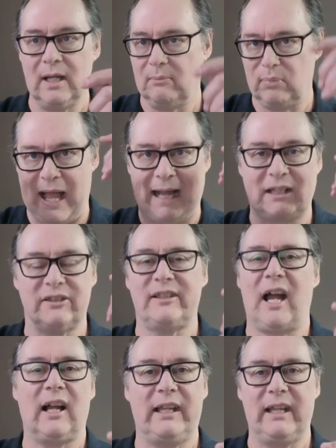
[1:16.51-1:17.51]
black
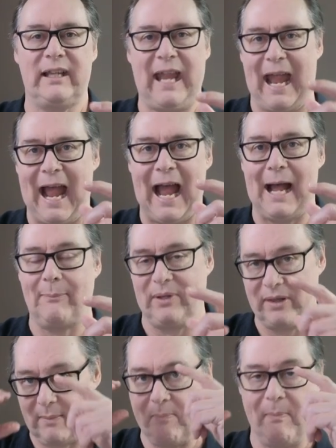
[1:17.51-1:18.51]
stocking cap
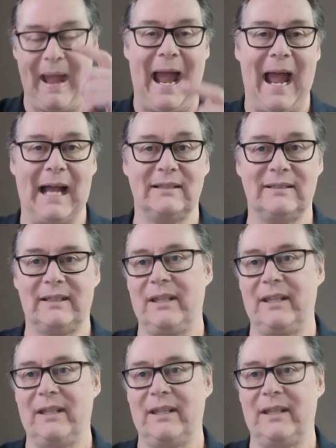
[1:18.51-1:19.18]
and the mask